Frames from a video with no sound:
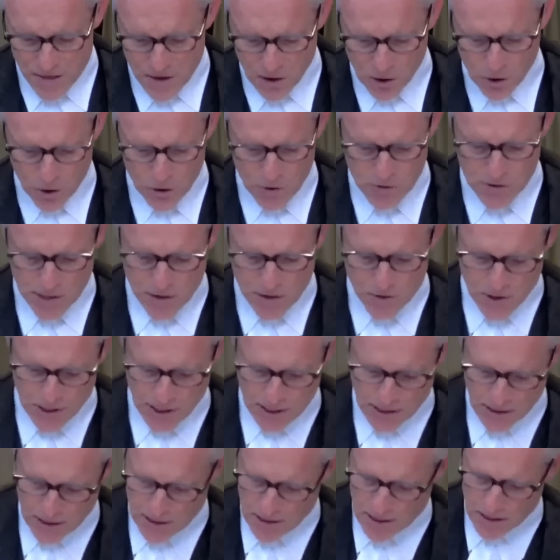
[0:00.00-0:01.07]
and other goods
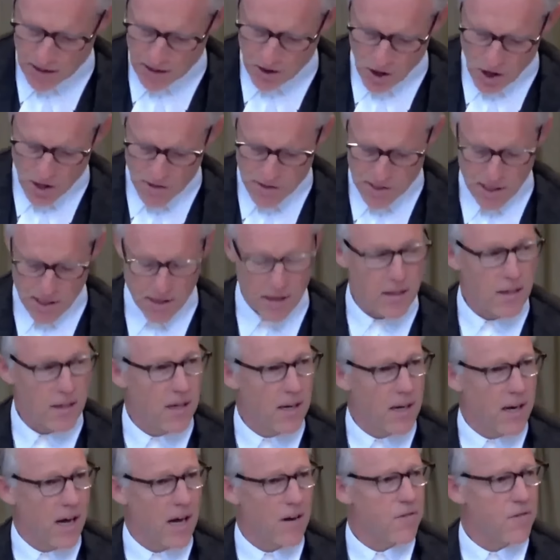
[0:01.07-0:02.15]
entering Gaza,
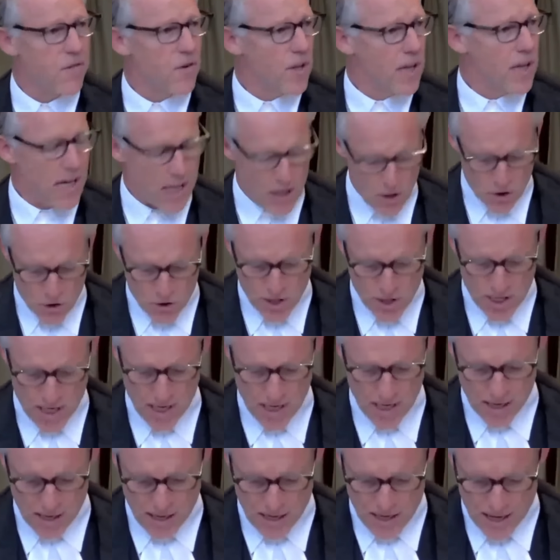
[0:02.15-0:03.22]
and for the
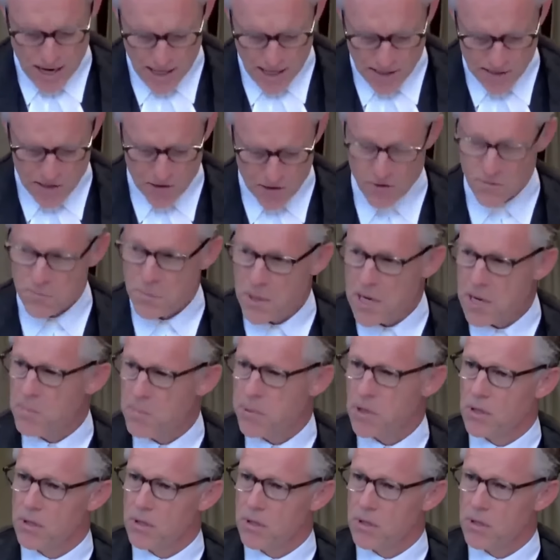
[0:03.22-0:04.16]
entry and exit of